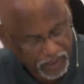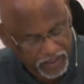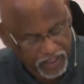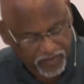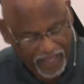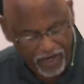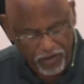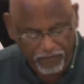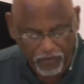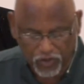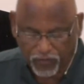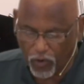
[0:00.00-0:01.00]
And Nathanael,
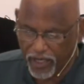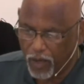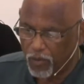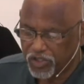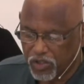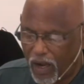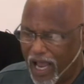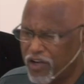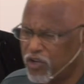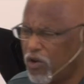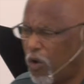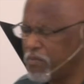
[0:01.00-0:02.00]
verse forty-eight, wants to know, how
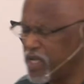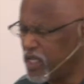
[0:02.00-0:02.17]
do you know